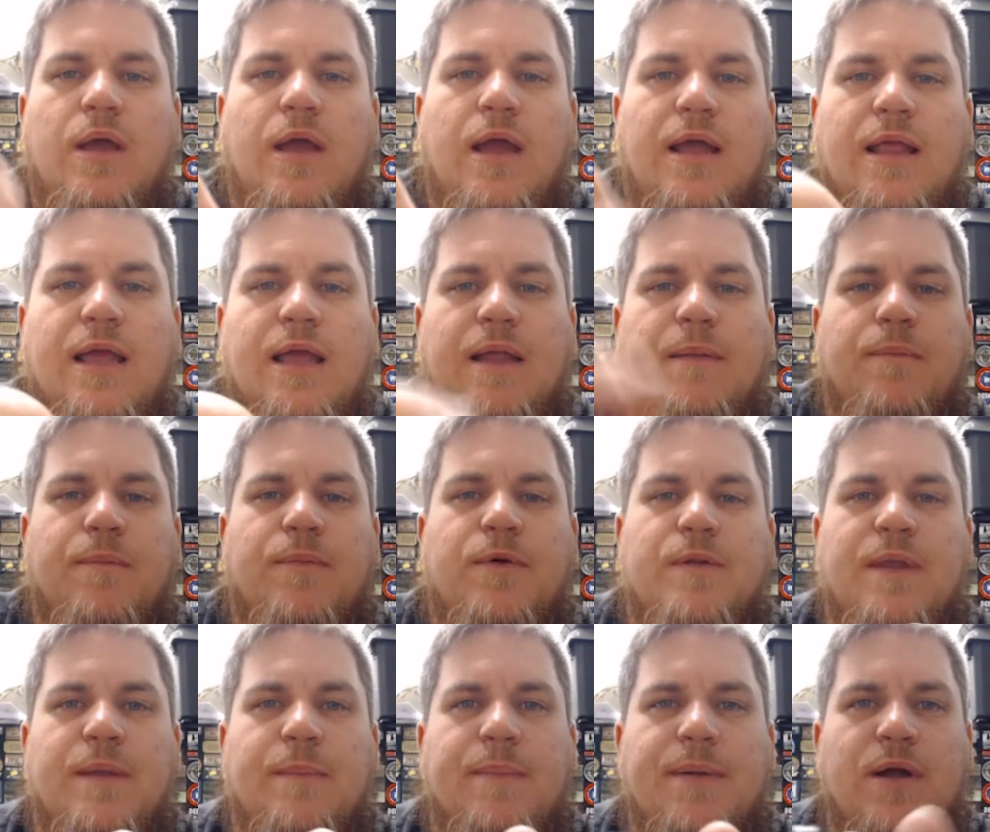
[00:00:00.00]
and then
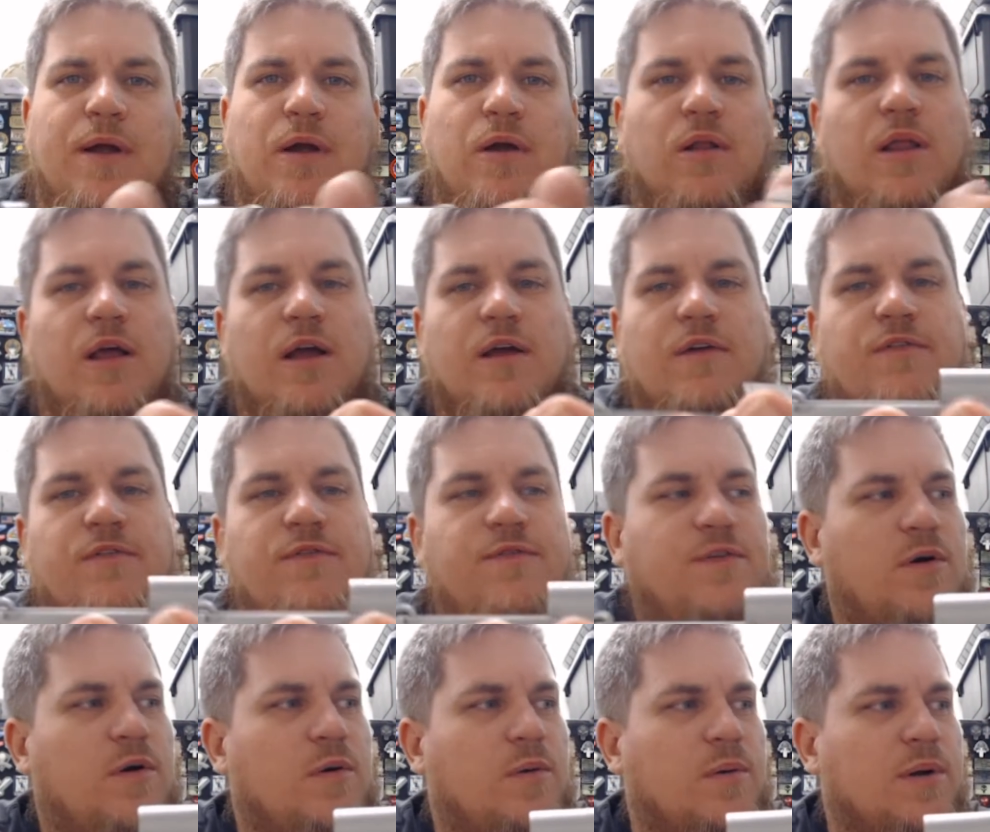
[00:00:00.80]
put the barrel lug
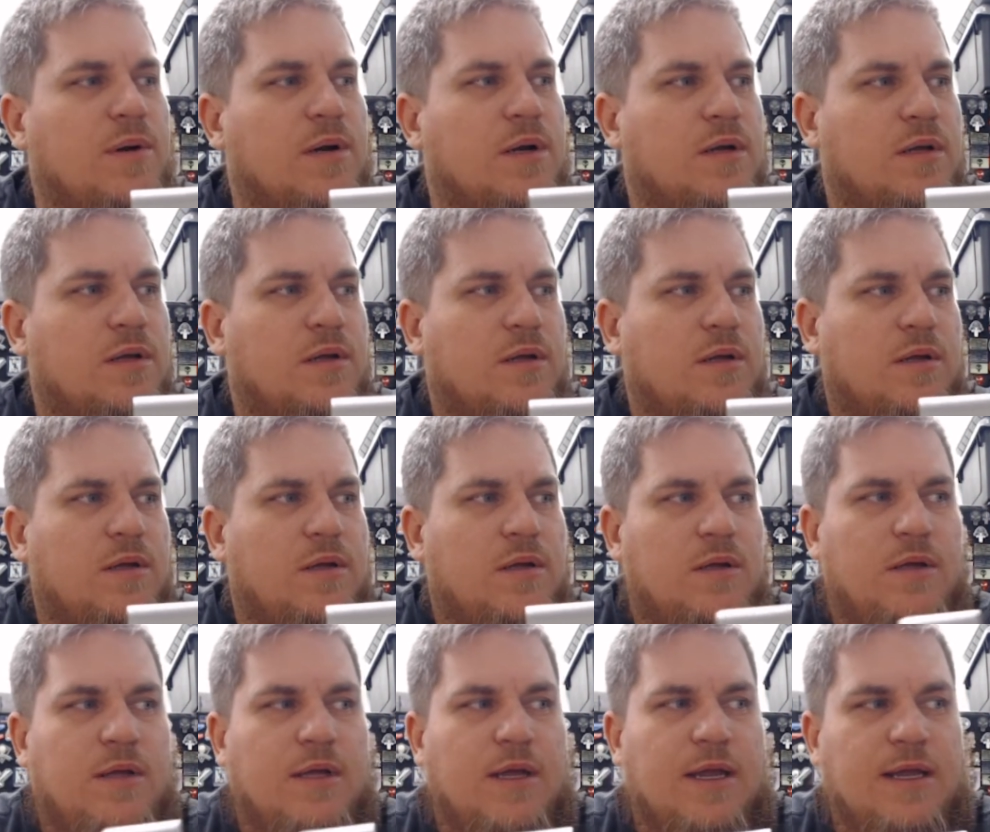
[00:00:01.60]
forward,
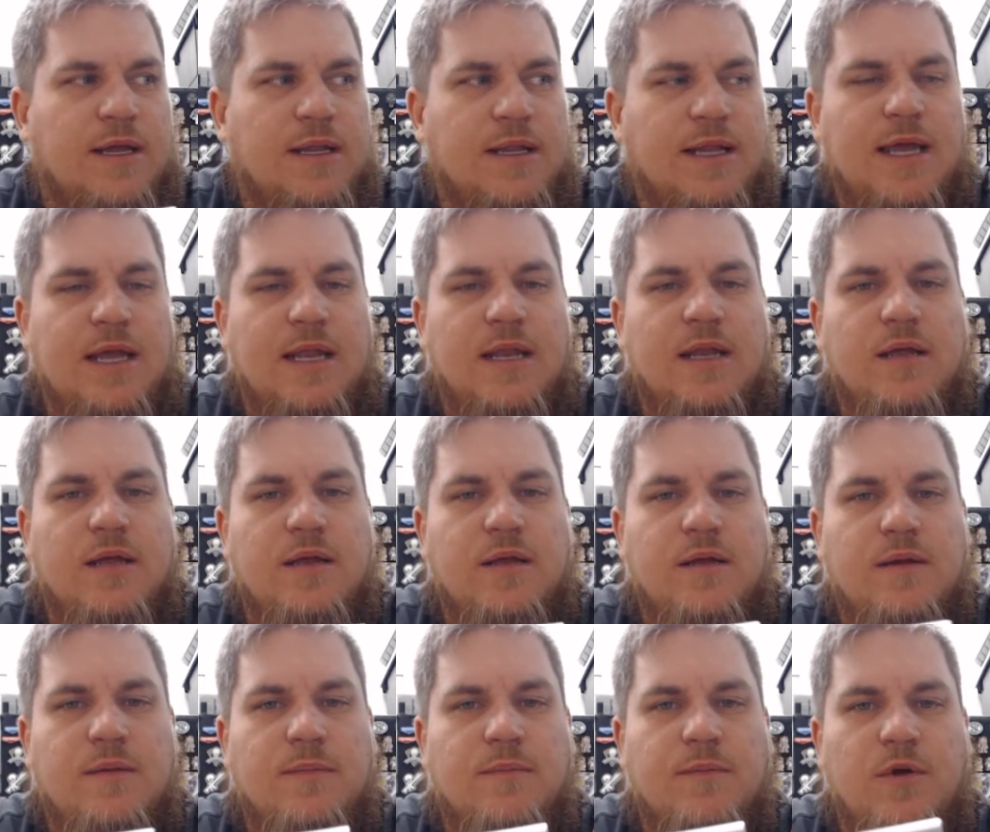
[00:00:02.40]
and then
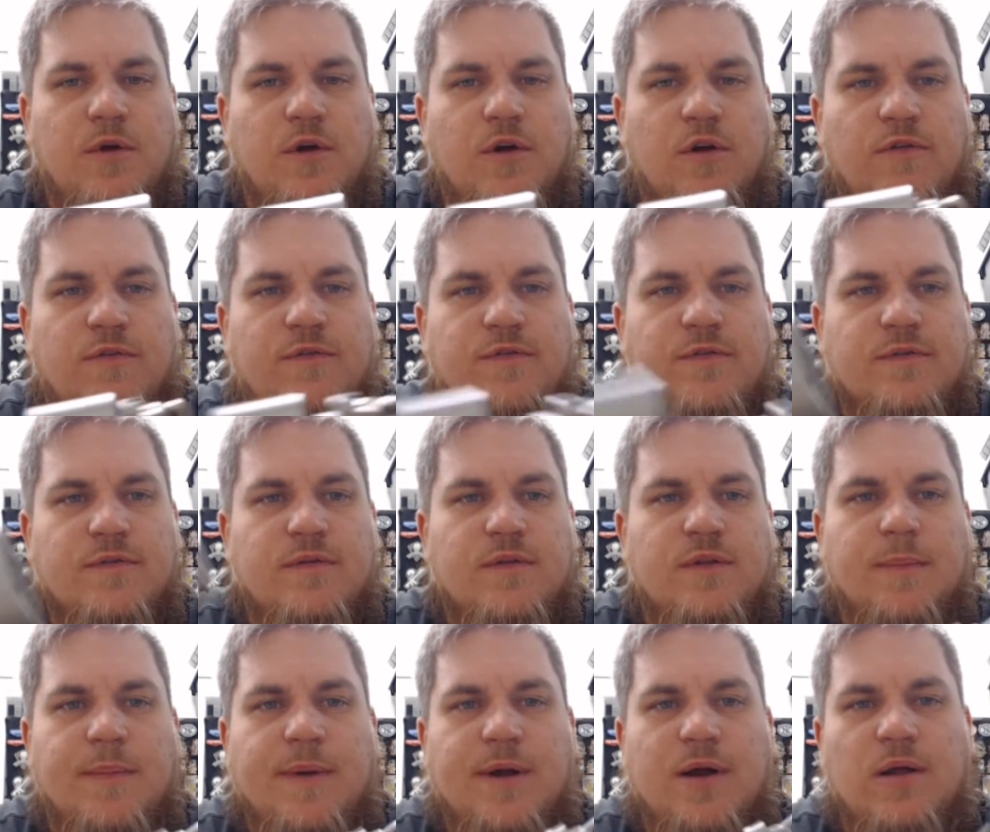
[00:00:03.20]
move
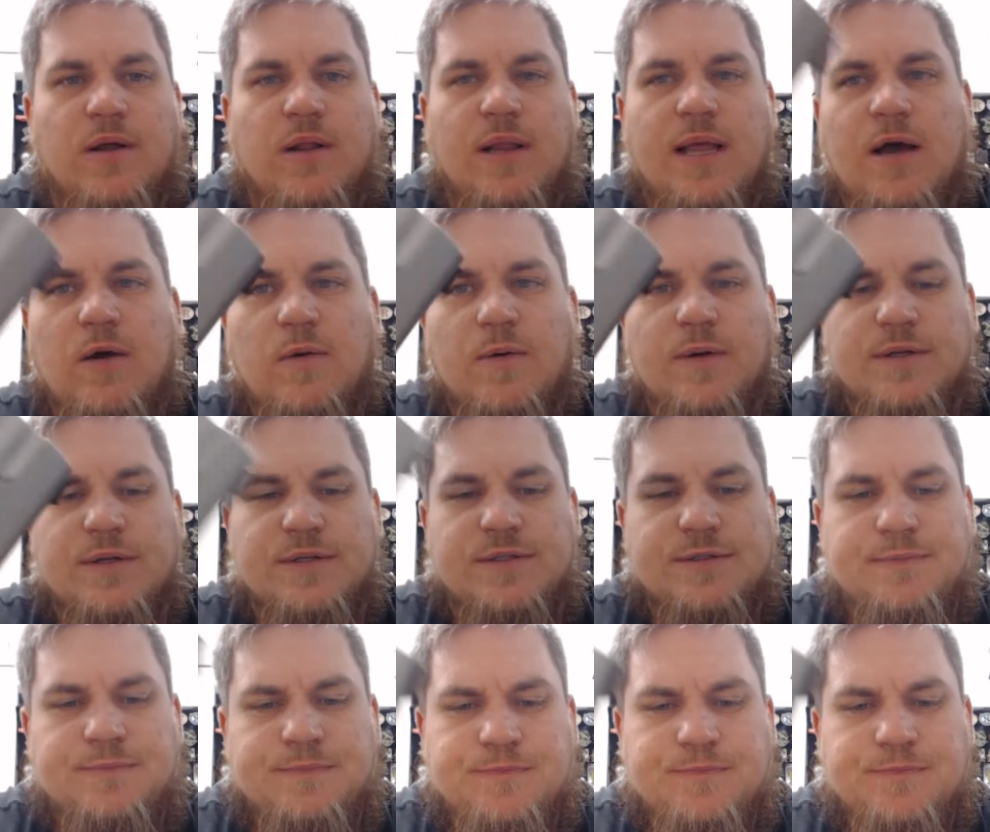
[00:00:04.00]
the barrel outwards.